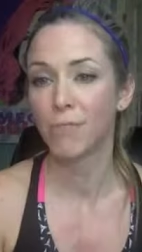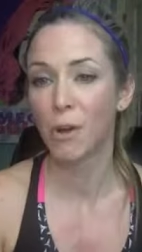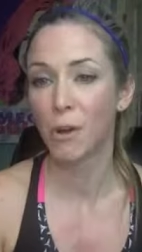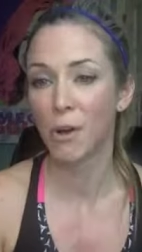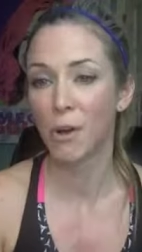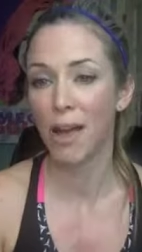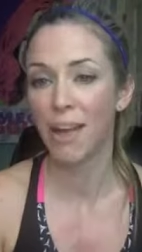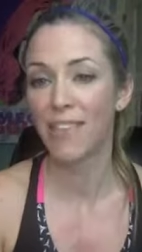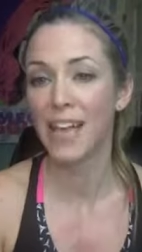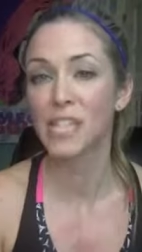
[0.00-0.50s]

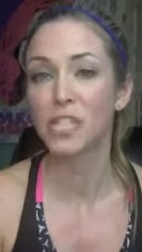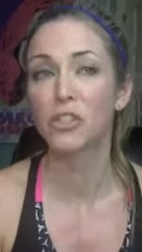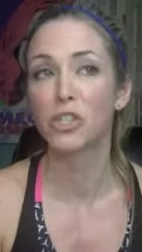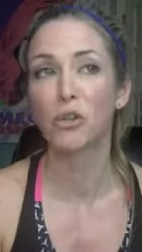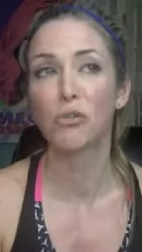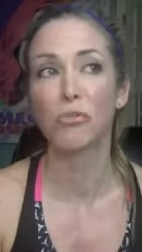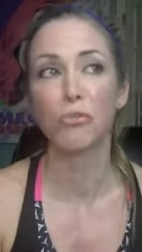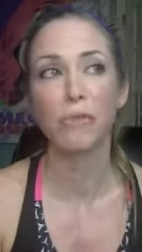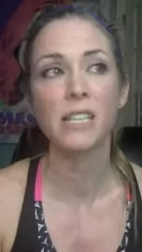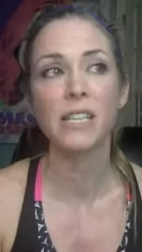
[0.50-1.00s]
Okay, that, there's
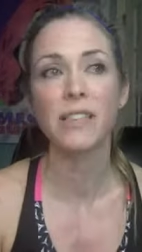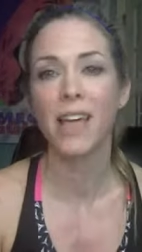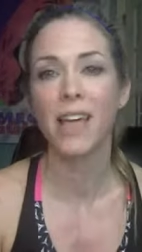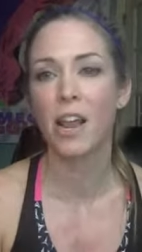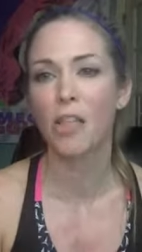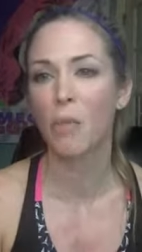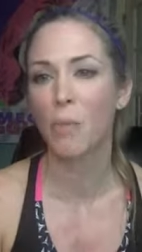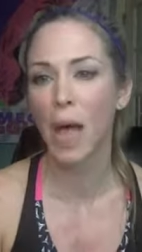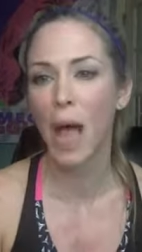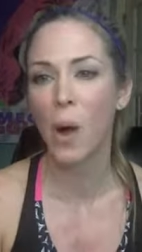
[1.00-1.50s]
a reason that
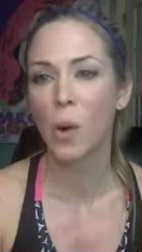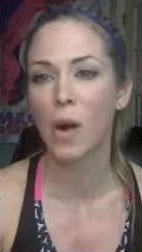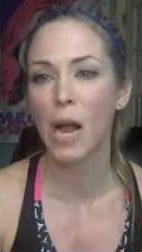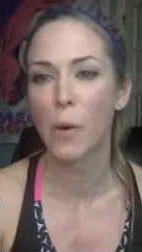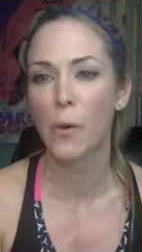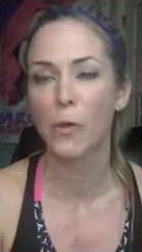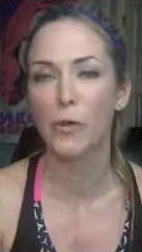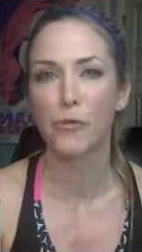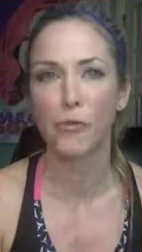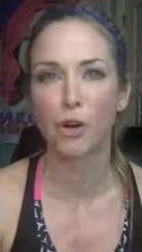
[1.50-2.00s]
on the power
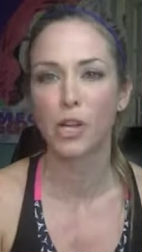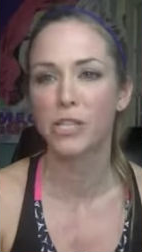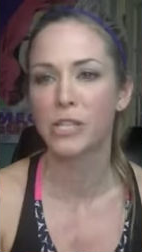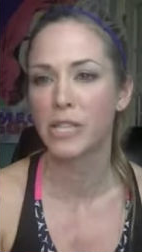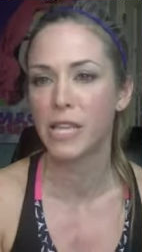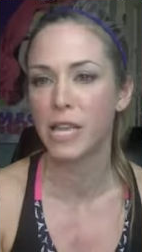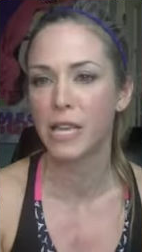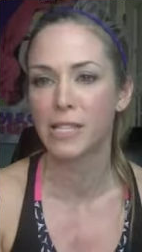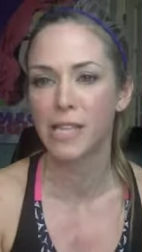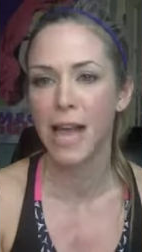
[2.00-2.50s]
hour, the first
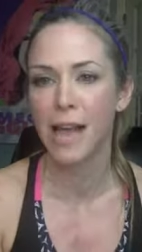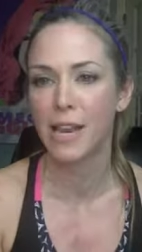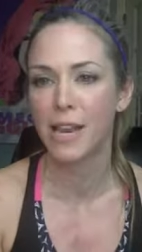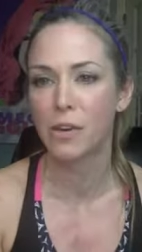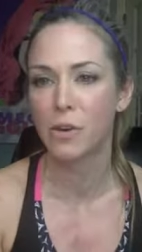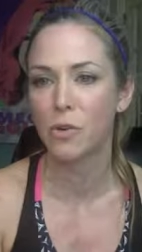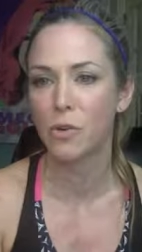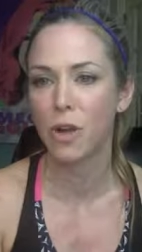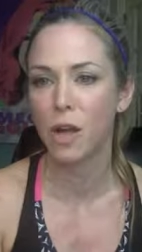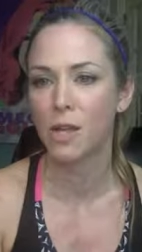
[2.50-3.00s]
thing is adding
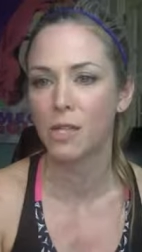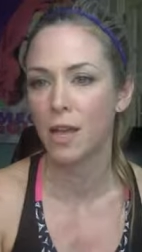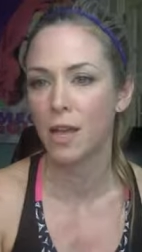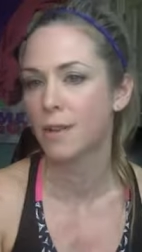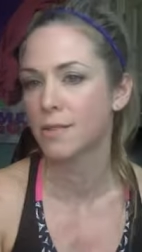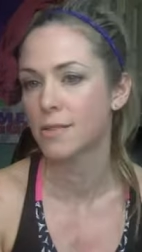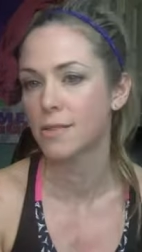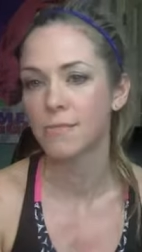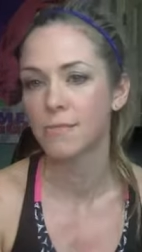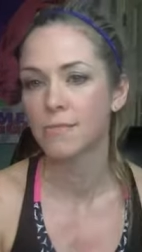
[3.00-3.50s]
new contacts.